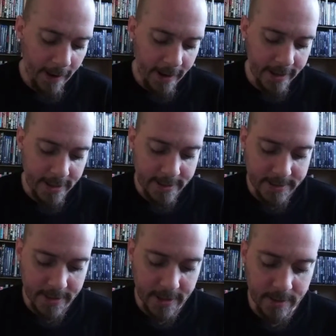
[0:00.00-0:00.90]

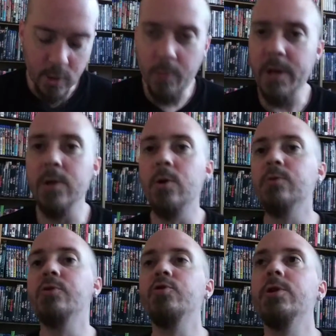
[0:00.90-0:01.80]
And nobody
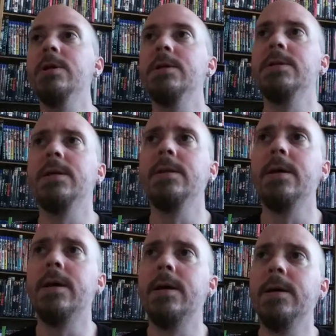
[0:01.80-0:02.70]
knows who she is, and
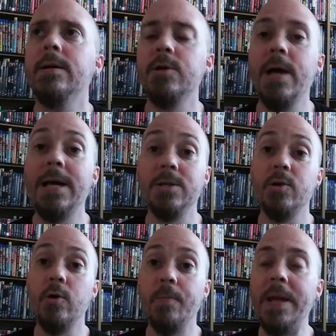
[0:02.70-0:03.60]
she has
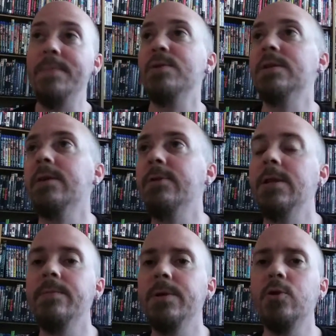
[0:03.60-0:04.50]
her papers and
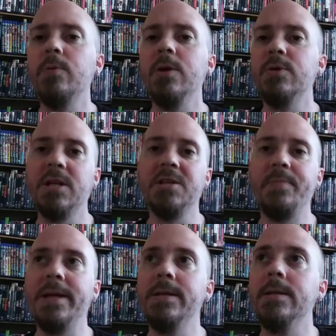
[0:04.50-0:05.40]
everything, but nobody was
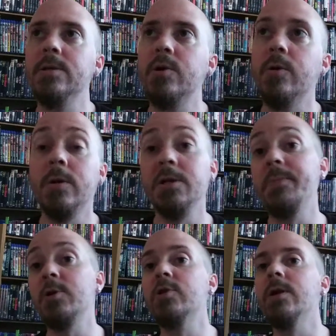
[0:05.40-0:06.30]
expecting this girl,
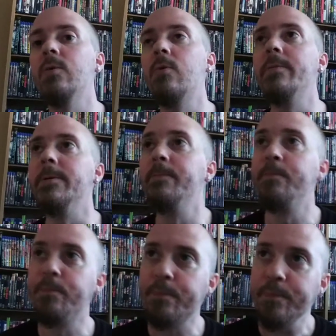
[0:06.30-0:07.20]
especially a woman,
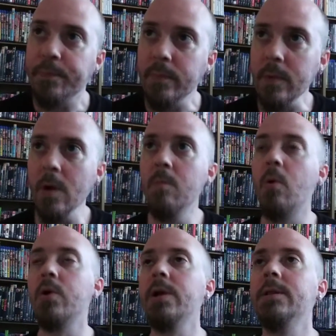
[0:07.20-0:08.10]

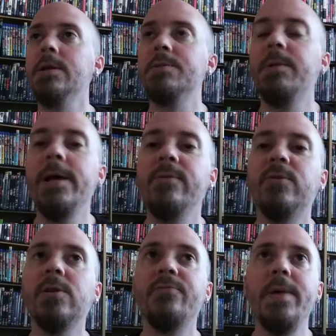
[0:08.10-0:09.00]
boarding this plane
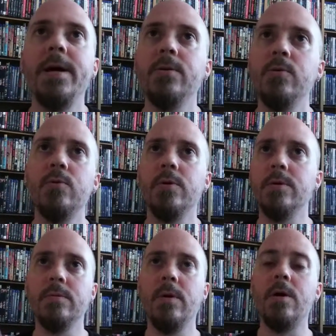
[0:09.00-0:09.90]
full of men who
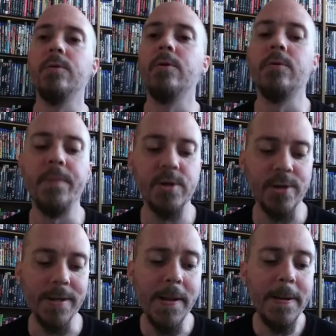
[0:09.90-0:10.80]
are on their own
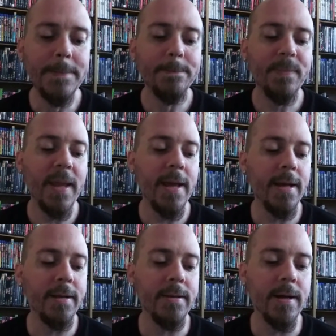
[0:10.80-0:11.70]
mission.
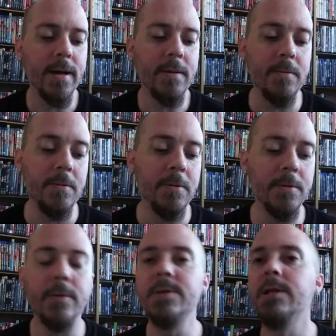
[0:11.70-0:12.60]
And
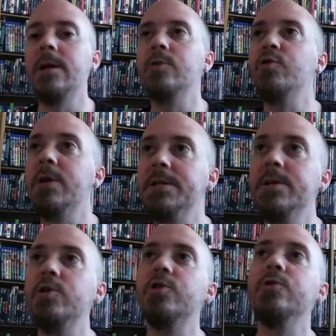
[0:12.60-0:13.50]
there's a lot of trust
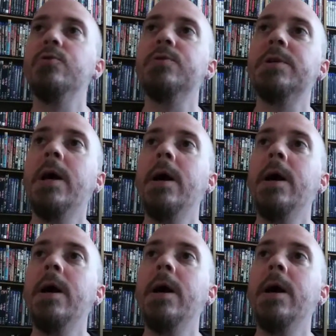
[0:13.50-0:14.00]
issues.